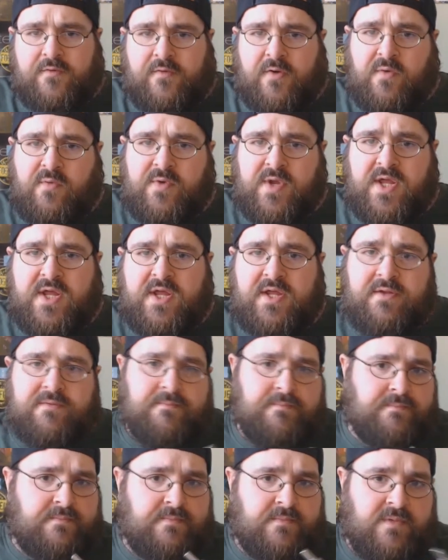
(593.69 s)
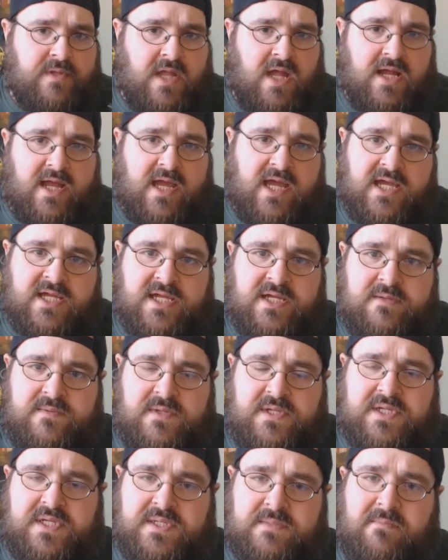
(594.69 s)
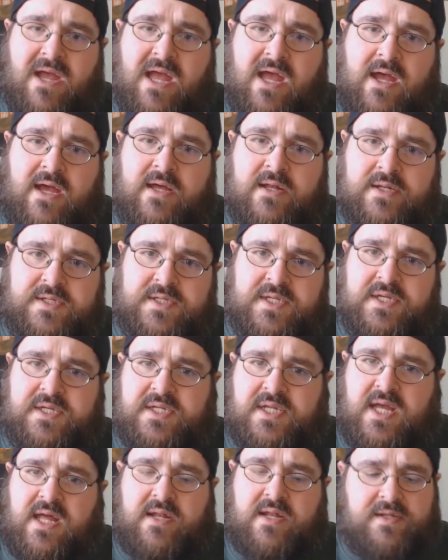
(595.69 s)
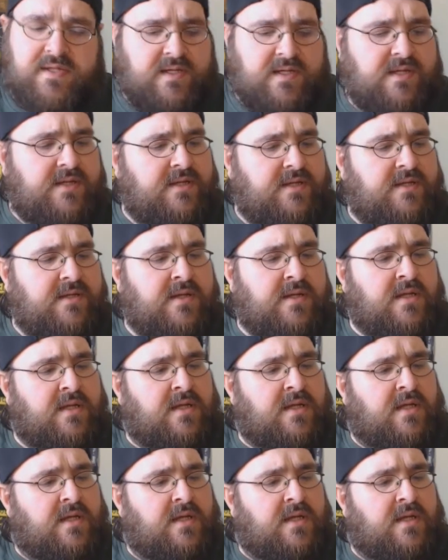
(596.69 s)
throw hit, I gotta give this a 6 out of 10.